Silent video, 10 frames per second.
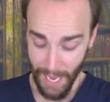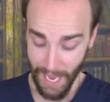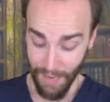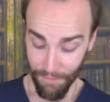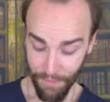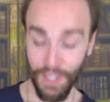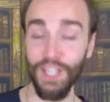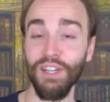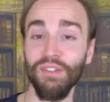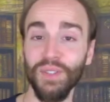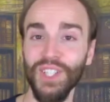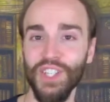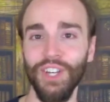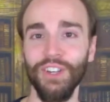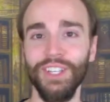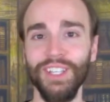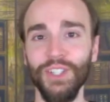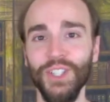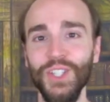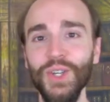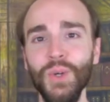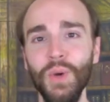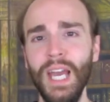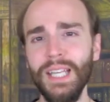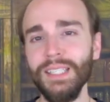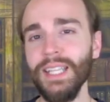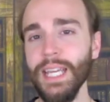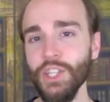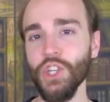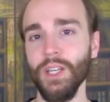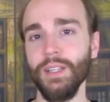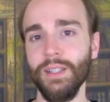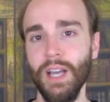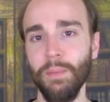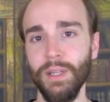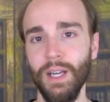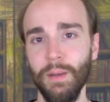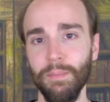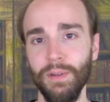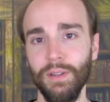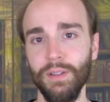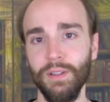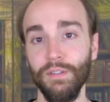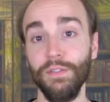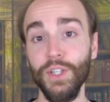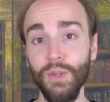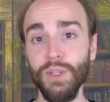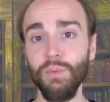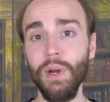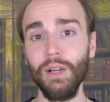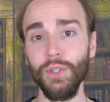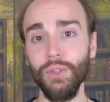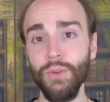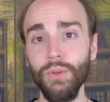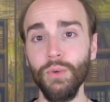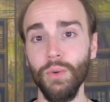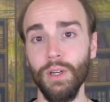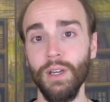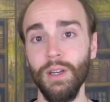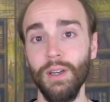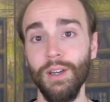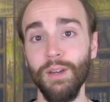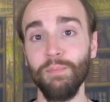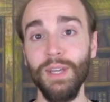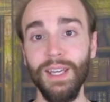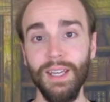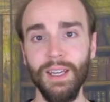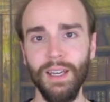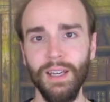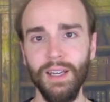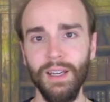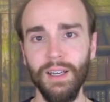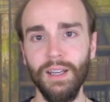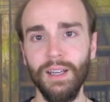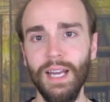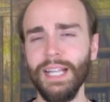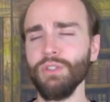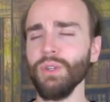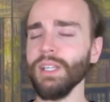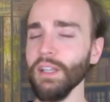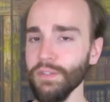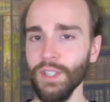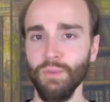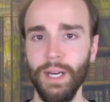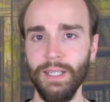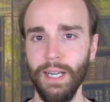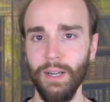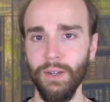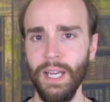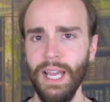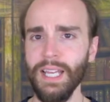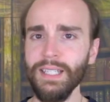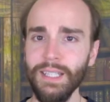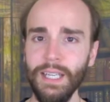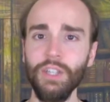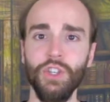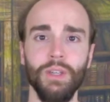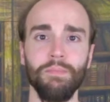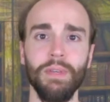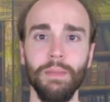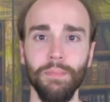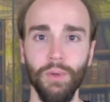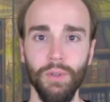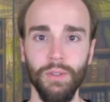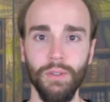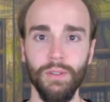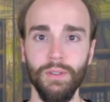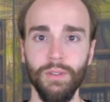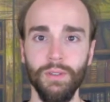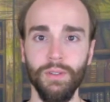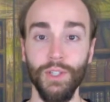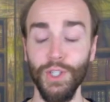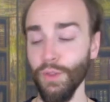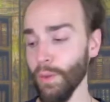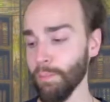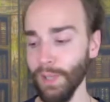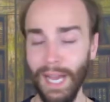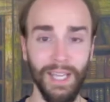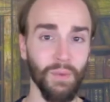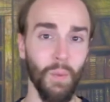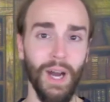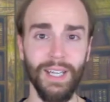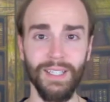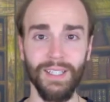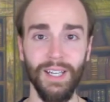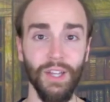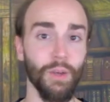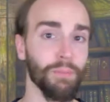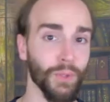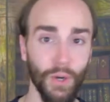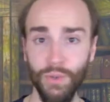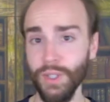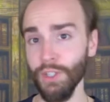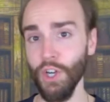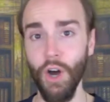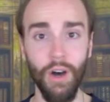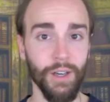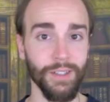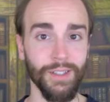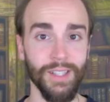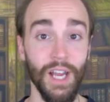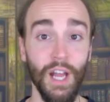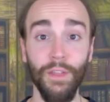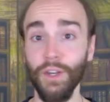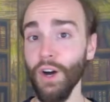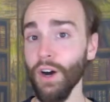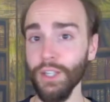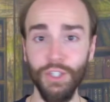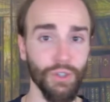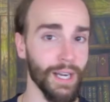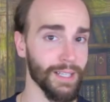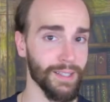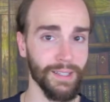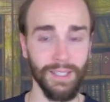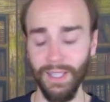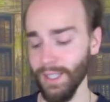And funny enough, with the Chariot here too, teaching is coming up for you as well. You being extra gifted right now and teaching people, you know, the black and white, the pros and cons, the contrast